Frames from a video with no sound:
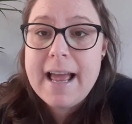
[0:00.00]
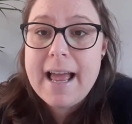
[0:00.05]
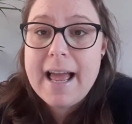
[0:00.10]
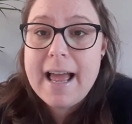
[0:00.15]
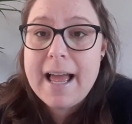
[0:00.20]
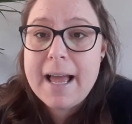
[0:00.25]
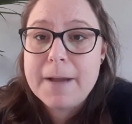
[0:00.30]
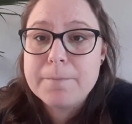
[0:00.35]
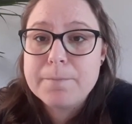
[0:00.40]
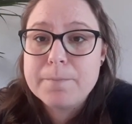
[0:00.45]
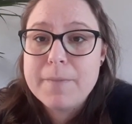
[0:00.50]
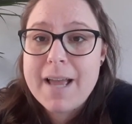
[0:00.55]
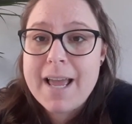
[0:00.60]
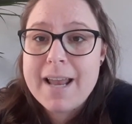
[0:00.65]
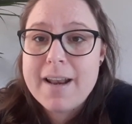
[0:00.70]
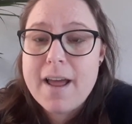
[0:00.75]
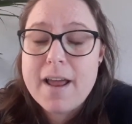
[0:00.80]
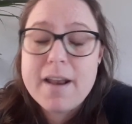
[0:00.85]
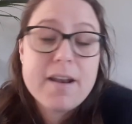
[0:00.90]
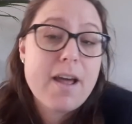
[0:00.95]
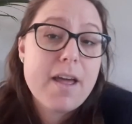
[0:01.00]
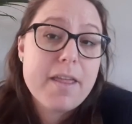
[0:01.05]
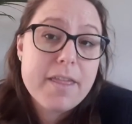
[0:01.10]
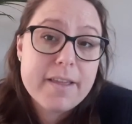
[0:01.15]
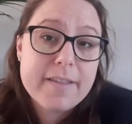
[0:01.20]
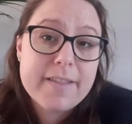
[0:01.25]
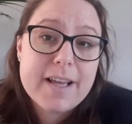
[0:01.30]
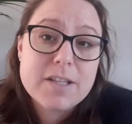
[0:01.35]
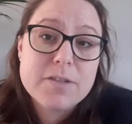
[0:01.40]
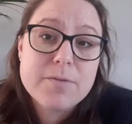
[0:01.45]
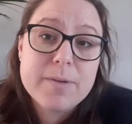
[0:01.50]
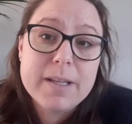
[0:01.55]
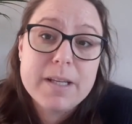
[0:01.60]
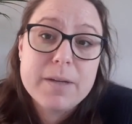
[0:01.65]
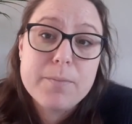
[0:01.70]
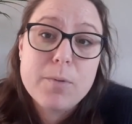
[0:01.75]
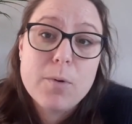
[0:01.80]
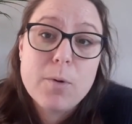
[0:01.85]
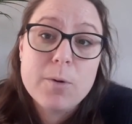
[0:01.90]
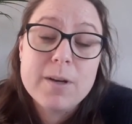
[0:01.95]
And I think that's really
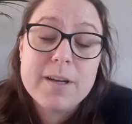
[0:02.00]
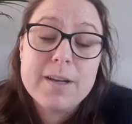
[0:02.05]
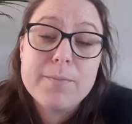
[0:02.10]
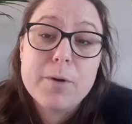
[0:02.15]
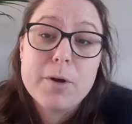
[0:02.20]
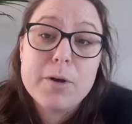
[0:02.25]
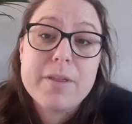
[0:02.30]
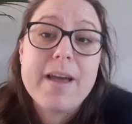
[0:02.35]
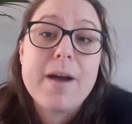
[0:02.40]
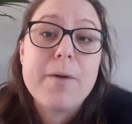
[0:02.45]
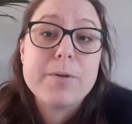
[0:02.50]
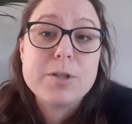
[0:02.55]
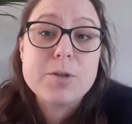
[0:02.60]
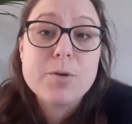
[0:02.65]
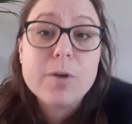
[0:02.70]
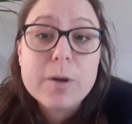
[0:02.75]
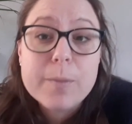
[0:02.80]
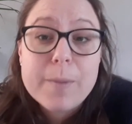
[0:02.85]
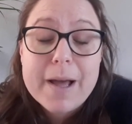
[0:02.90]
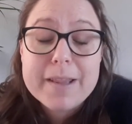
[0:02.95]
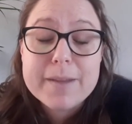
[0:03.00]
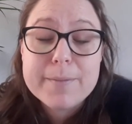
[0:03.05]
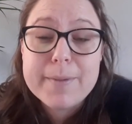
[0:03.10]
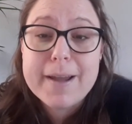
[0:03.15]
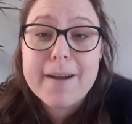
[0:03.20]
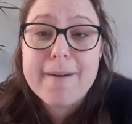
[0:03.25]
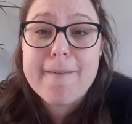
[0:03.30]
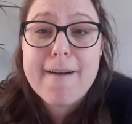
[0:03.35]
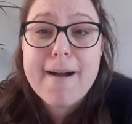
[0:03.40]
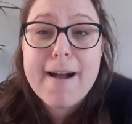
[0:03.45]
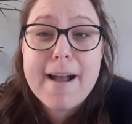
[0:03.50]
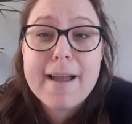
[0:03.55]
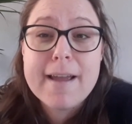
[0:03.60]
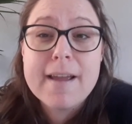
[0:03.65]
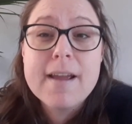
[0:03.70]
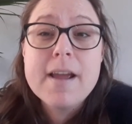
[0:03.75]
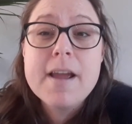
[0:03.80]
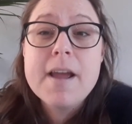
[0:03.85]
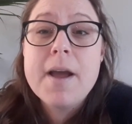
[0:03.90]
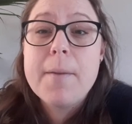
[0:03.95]
important in both how we talk about the BRI,
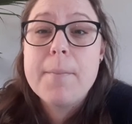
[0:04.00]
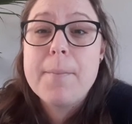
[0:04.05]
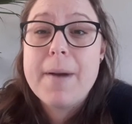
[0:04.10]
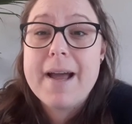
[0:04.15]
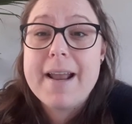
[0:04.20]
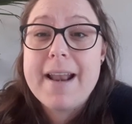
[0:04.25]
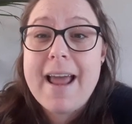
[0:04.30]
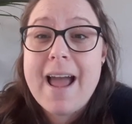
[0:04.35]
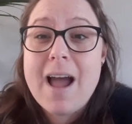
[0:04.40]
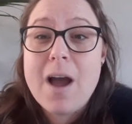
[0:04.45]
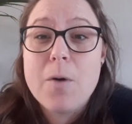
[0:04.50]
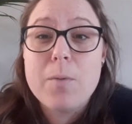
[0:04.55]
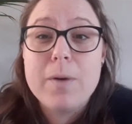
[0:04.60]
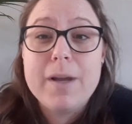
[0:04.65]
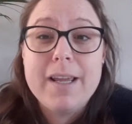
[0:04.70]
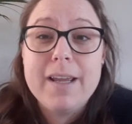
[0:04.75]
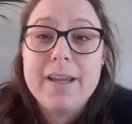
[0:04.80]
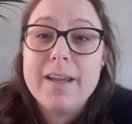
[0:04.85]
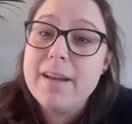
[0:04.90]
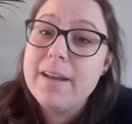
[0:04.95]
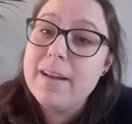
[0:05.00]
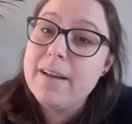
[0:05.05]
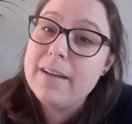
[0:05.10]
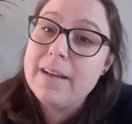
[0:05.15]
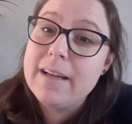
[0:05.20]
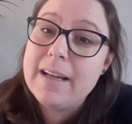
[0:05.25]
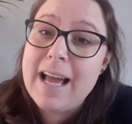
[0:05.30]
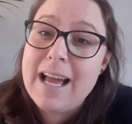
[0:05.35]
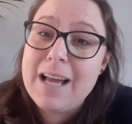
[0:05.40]
but how we